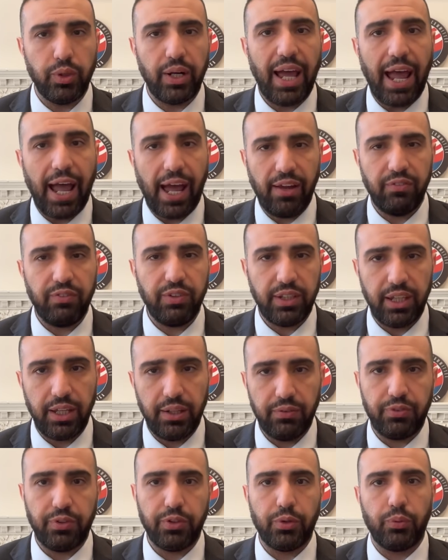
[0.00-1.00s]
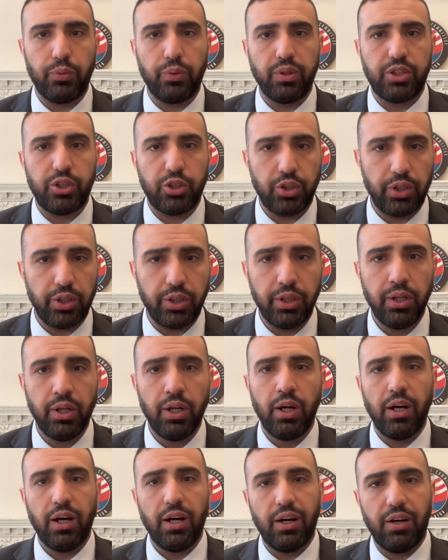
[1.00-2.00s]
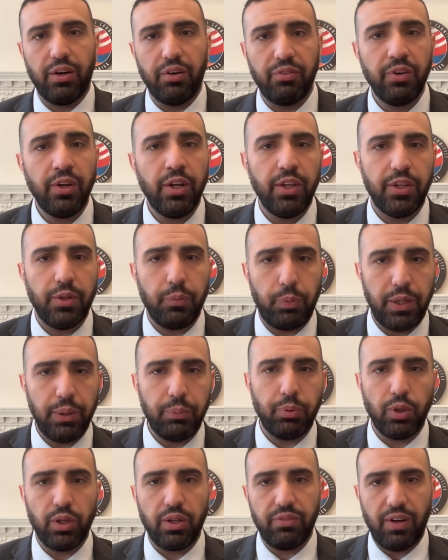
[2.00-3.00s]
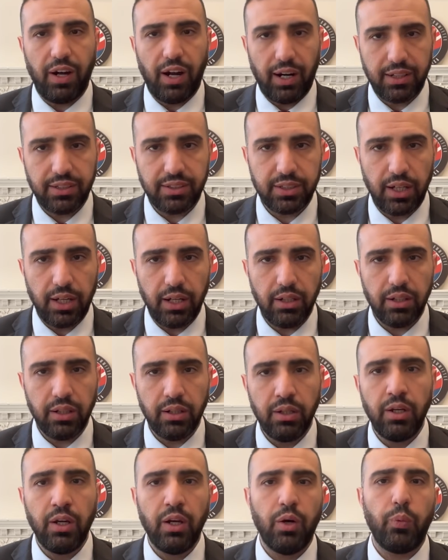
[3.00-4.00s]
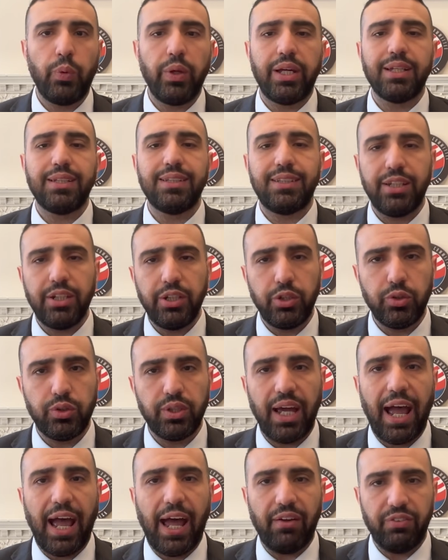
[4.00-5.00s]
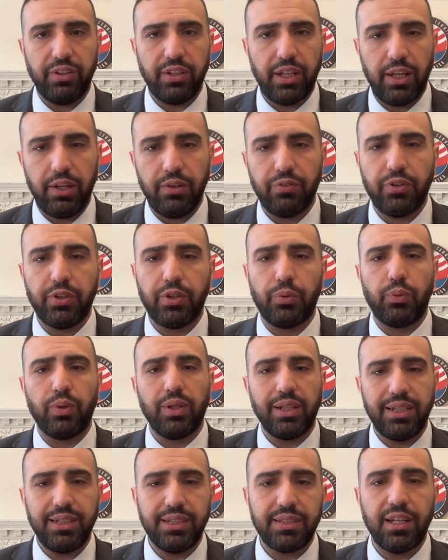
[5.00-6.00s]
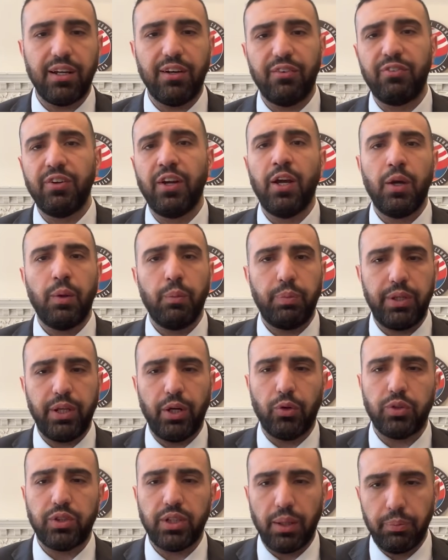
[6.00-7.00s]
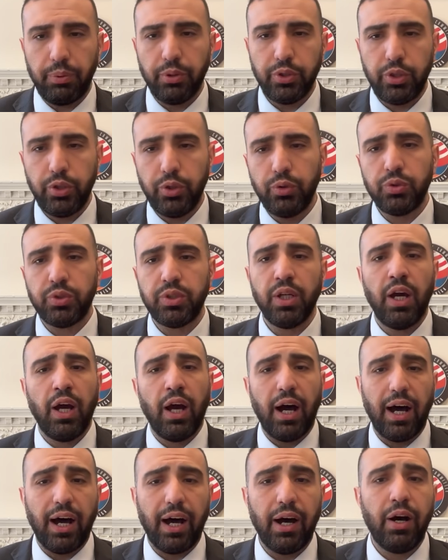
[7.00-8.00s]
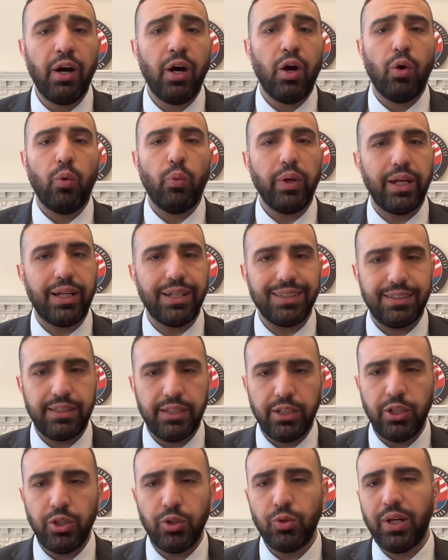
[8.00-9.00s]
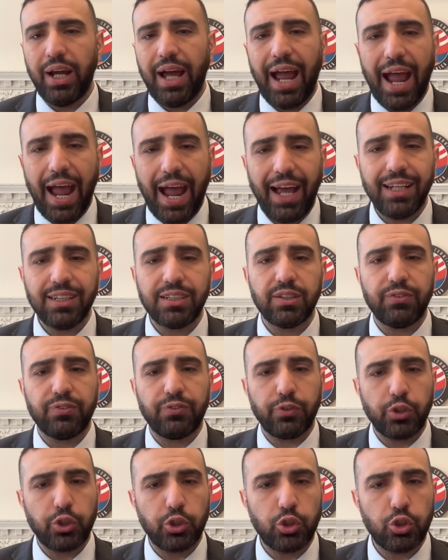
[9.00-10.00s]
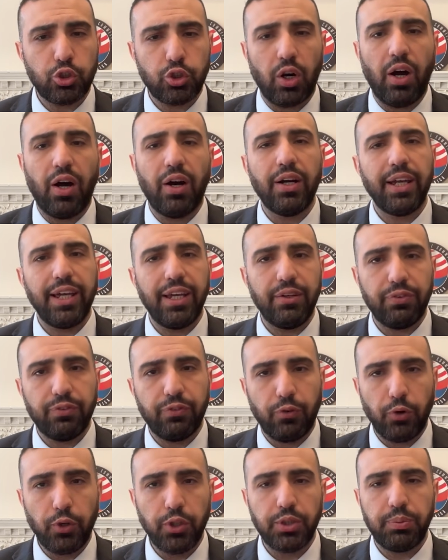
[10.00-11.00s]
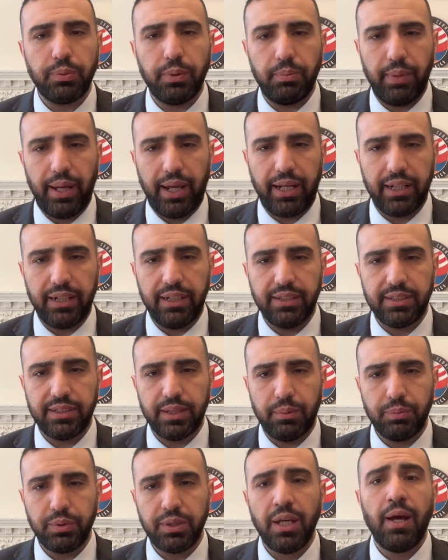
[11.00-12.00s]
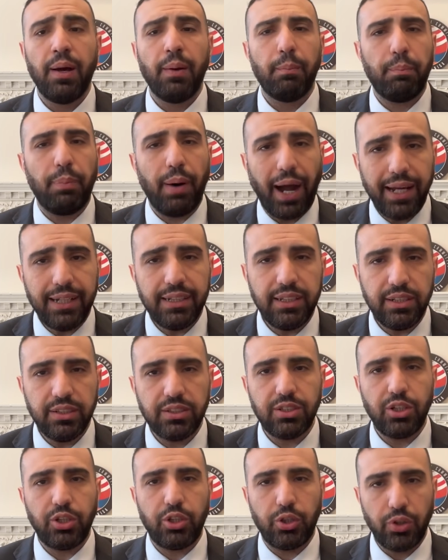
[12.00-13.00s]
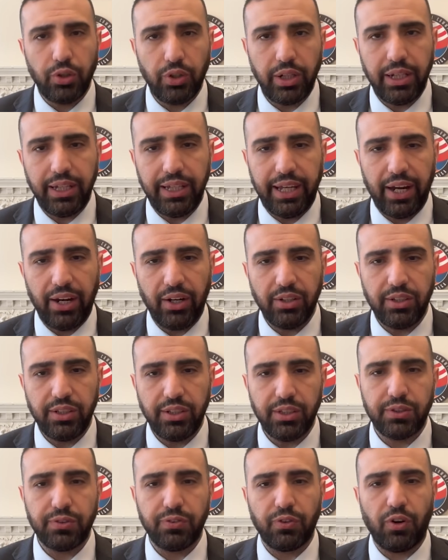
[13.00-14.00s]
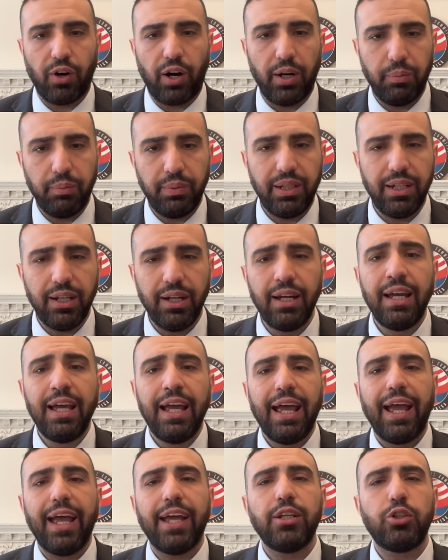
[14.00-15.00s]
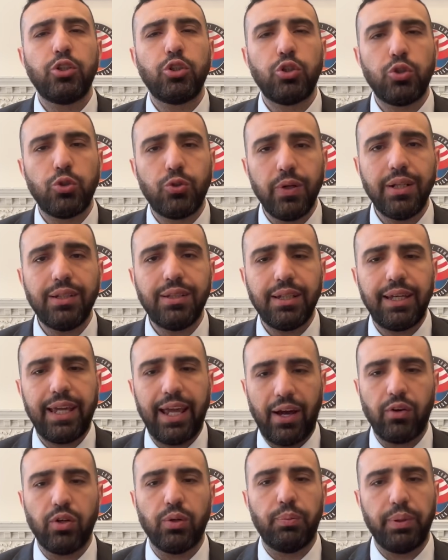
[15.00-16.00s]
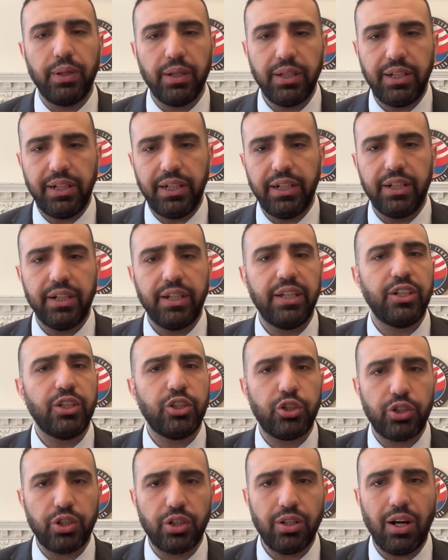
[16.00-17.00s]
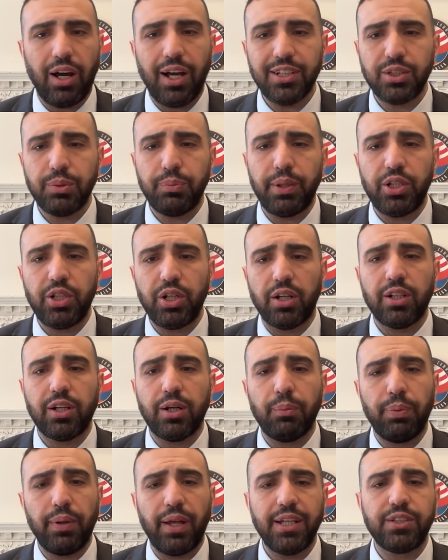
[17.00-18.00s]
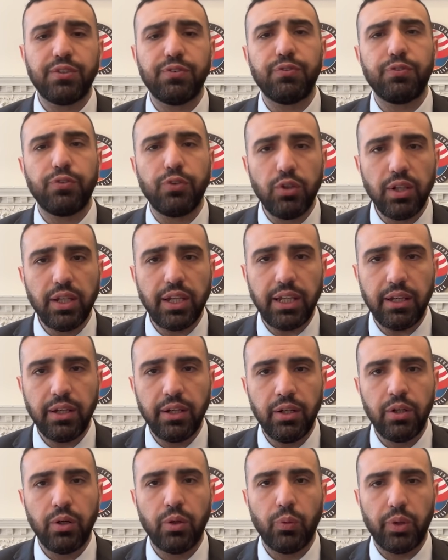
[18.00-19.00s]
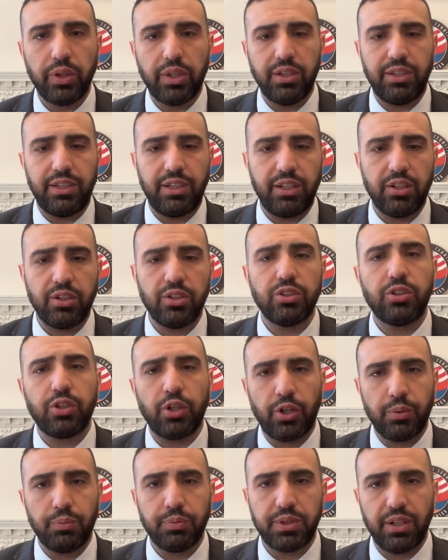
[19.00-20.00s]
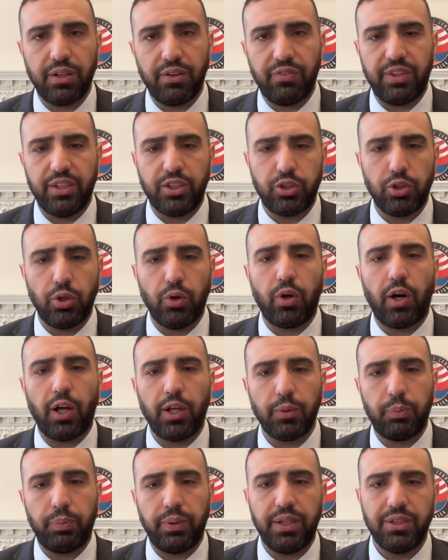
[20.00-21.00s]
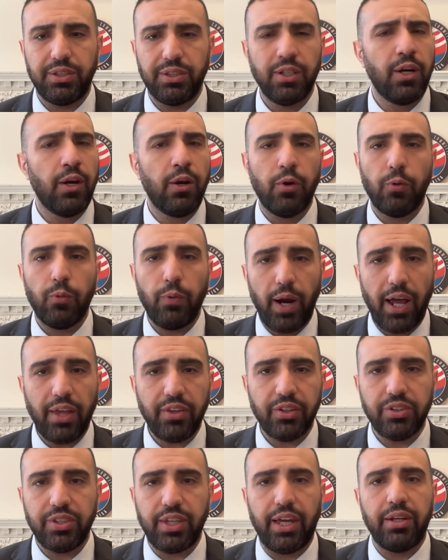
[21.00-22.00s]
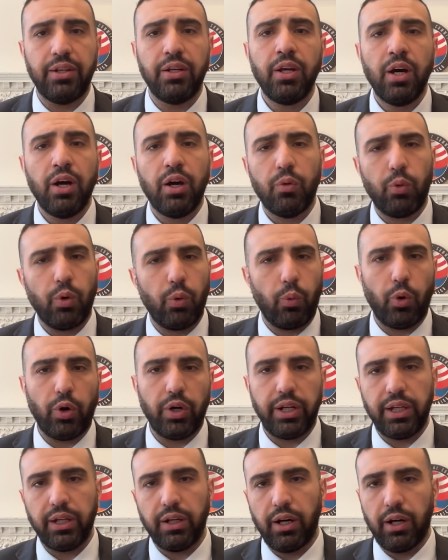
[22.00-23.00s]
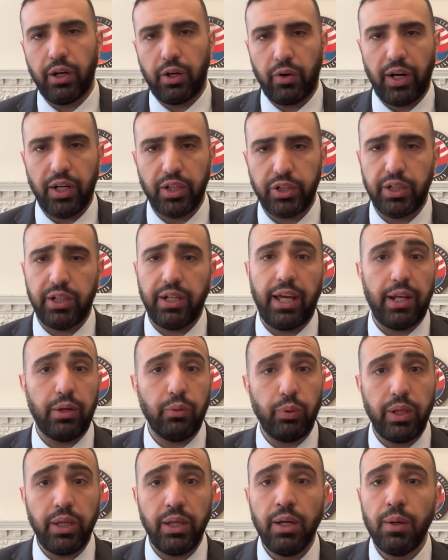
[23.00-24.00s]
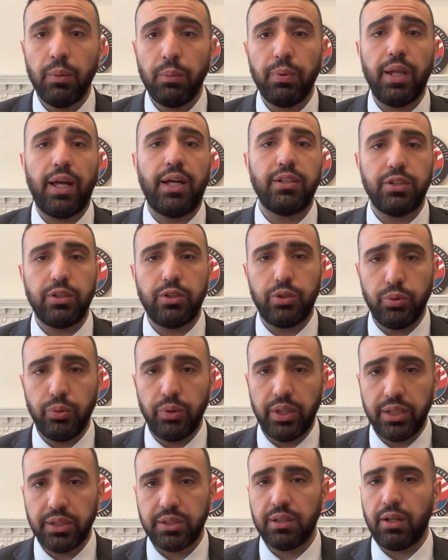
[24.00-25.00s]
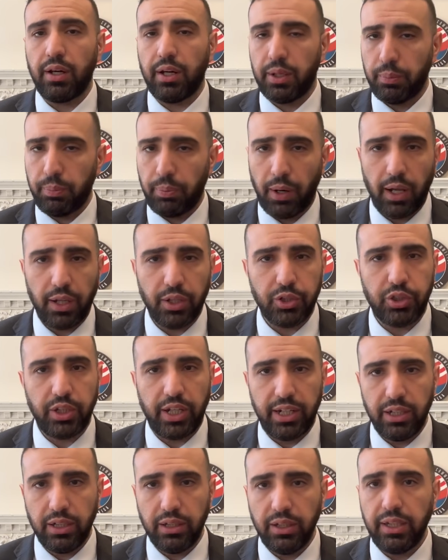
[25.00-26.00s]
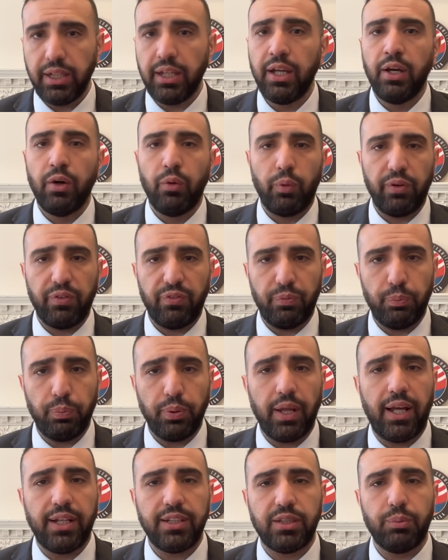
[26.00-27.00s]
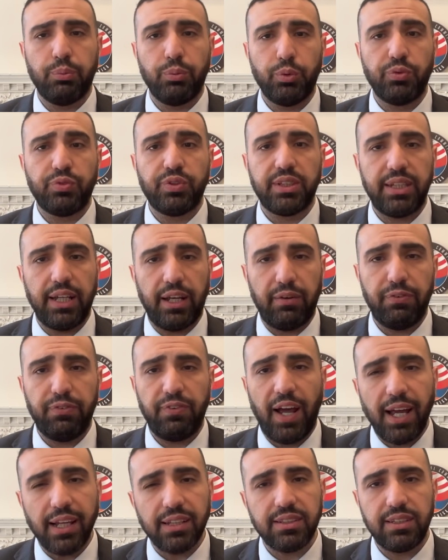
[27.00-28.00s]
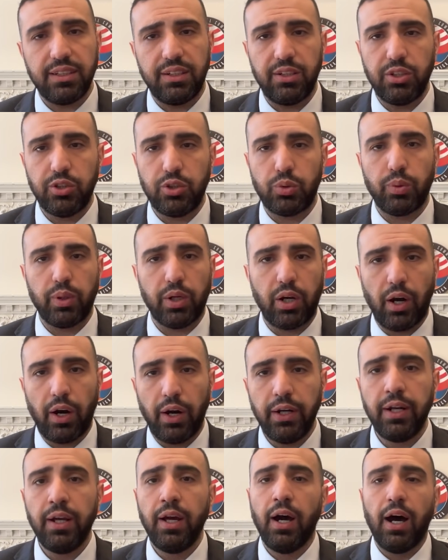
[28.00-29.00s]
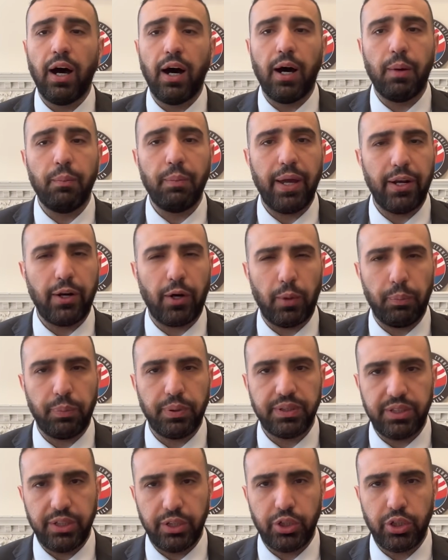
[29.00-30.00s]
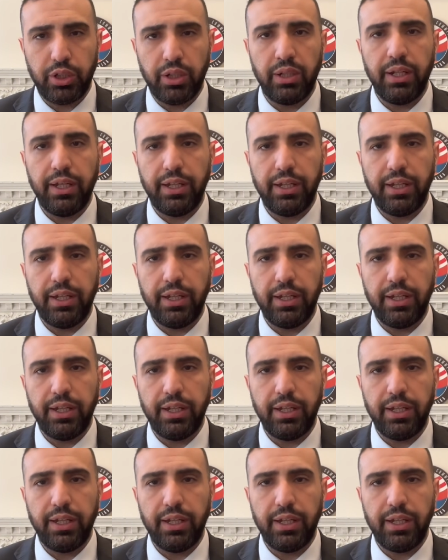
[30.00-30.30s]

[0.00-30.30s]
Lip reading: to advocate for the return of the people of Artsakh. We continue to advocate for the release of POWs. We continue to ask for strong enforcement mechanisms, binding security guarantees for Armenia, and strict accountability to ensure Azerbaijan complies fully with the terms of the so-called peace, rather than rewarding aggression. And we plan to do this unapologetically. We plan to move steadfast in this regard, and our position